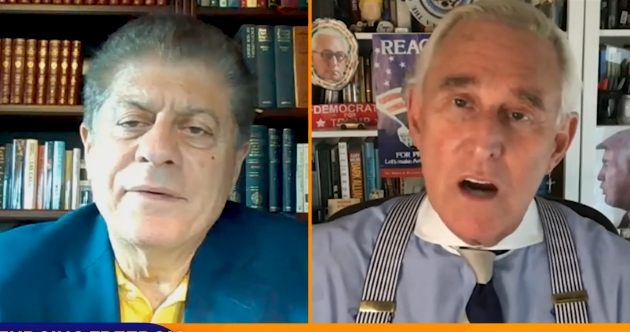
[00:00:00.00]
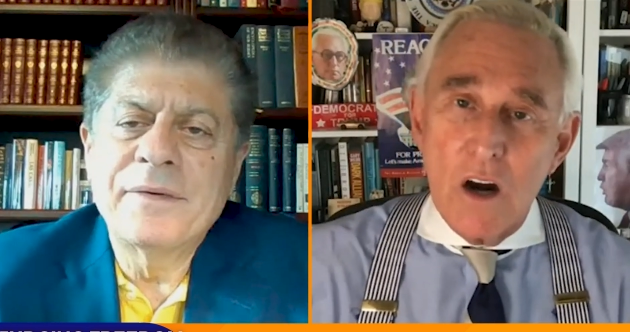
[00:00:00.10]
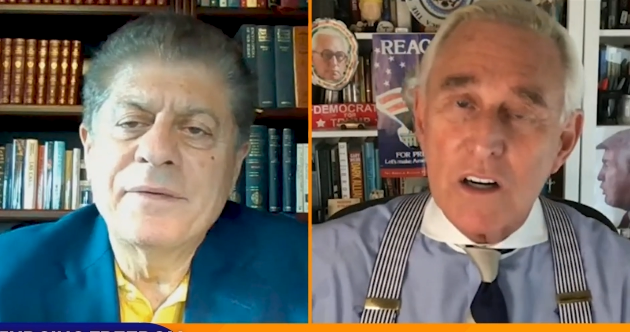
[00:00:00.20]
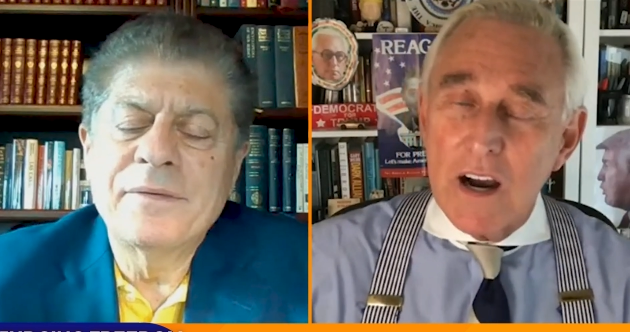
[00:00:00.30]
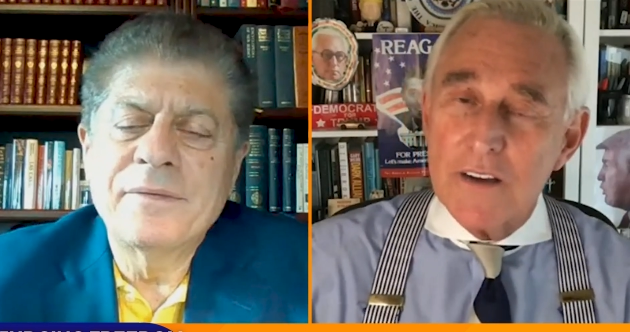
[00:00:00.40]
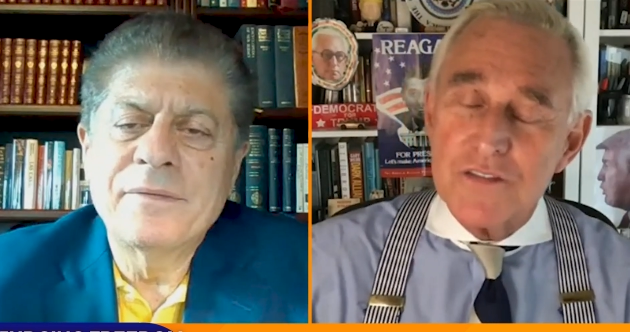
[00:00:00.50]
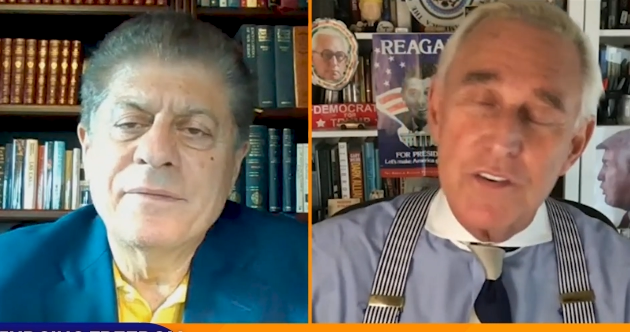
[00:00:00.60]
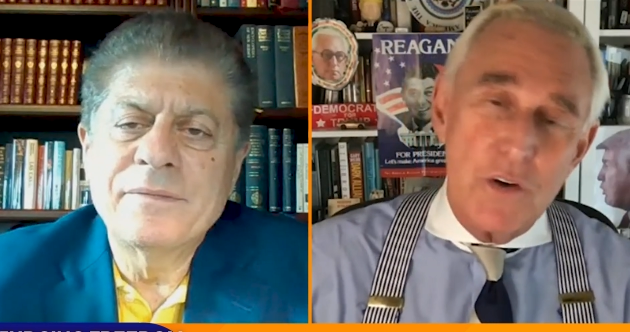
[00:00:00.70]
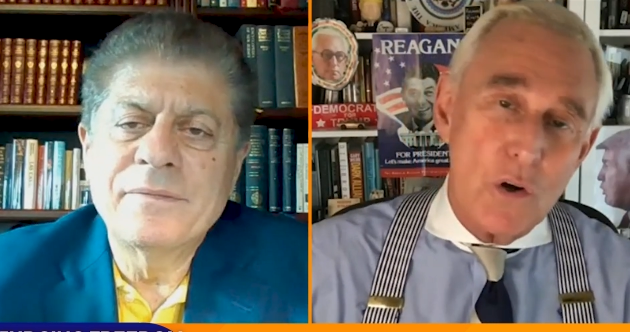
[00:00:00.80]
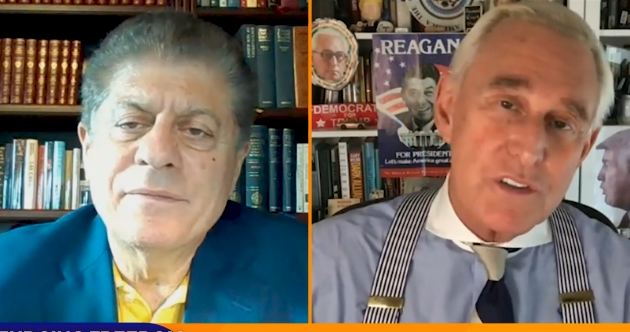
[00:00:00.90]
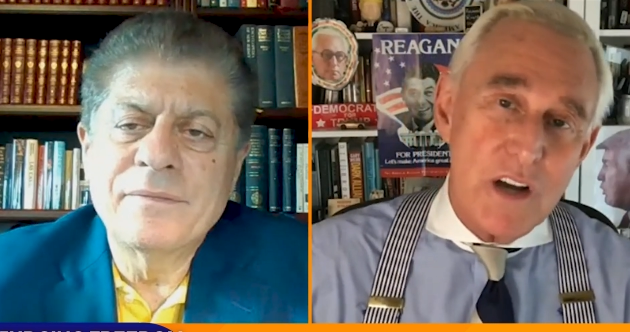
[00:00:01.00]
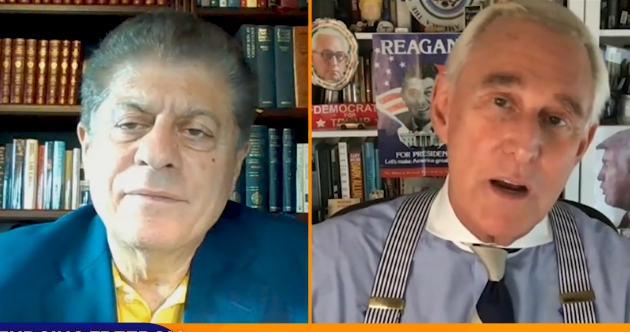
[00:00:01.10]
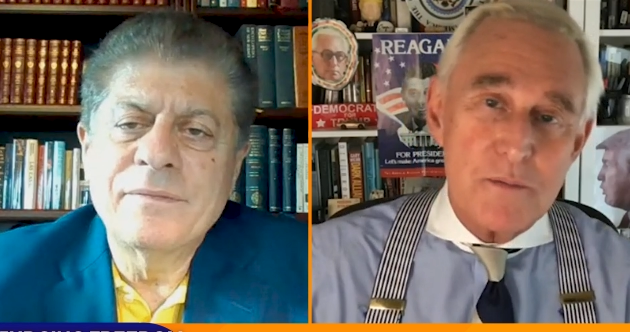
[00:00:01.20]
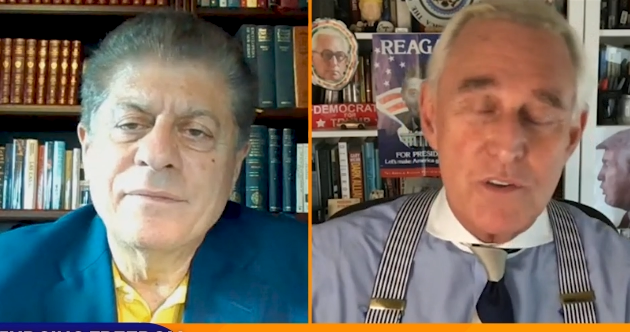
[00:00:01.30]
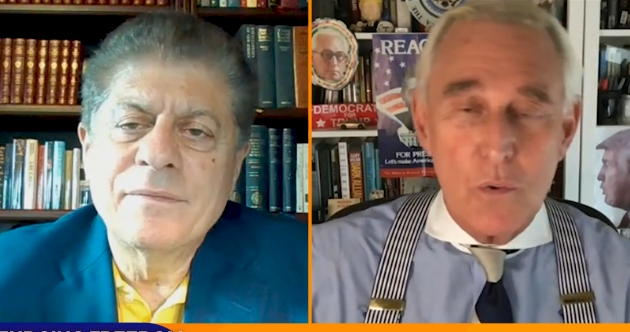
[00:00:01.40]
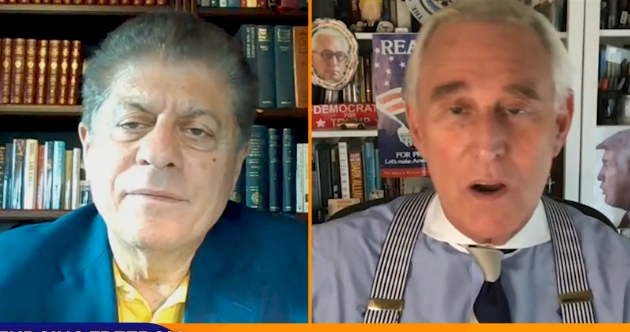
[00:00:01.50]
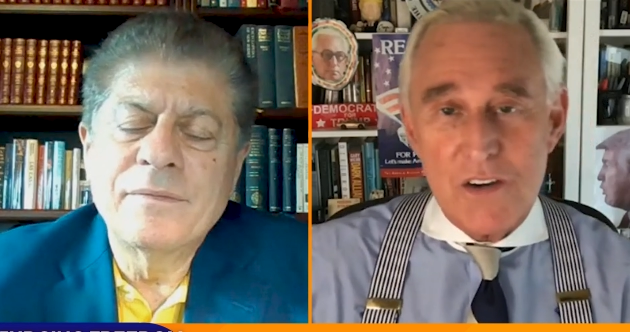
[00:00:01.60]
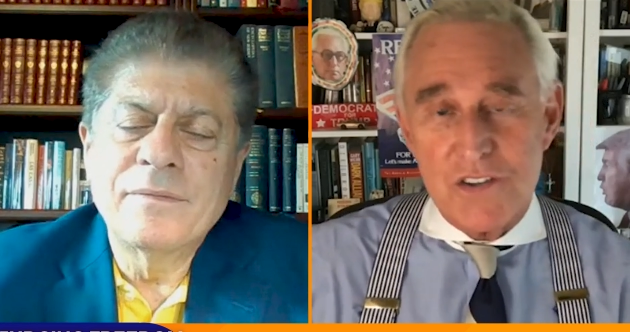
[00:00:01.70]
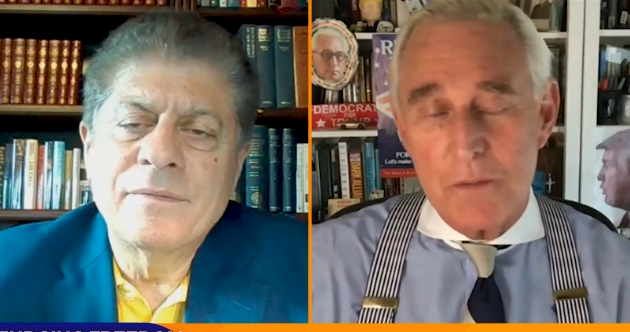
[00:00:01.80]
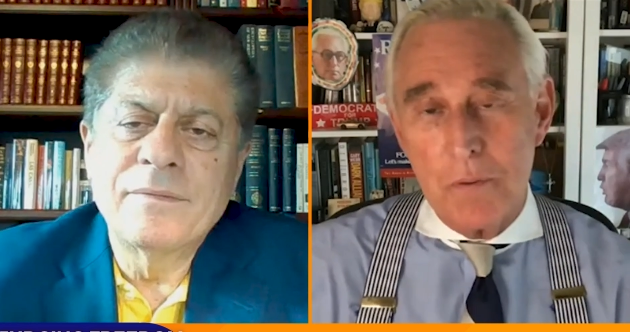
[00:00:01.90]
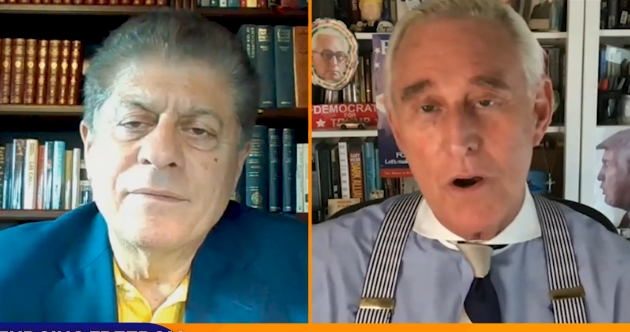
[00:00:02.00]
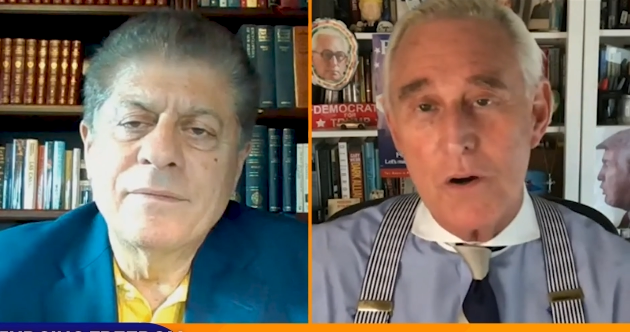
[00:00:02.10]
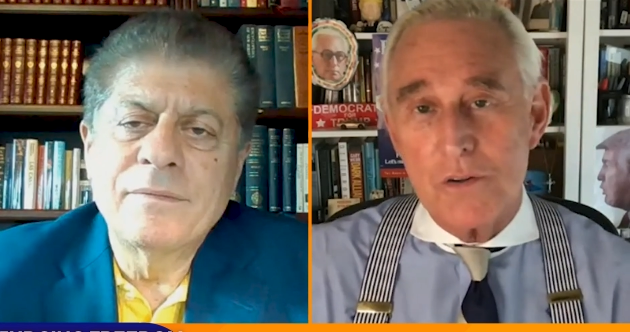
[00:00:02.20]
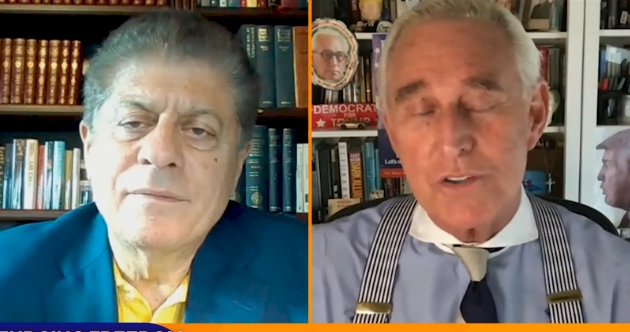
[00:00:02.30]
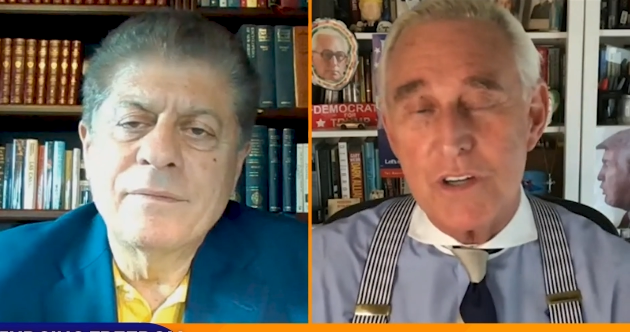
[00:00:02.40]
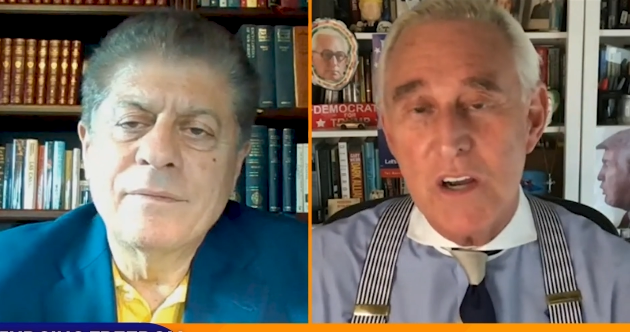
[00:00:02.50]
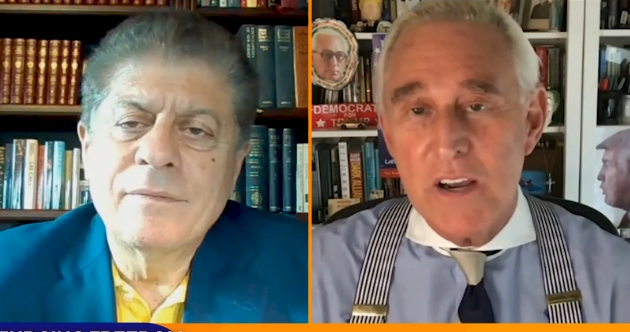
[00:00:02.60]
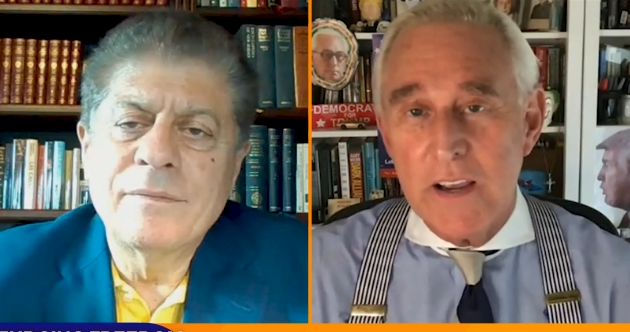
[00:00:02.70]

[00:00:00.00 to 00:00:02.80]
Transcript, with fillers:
Speaker 1: archives of the New York Times or the Washington Post.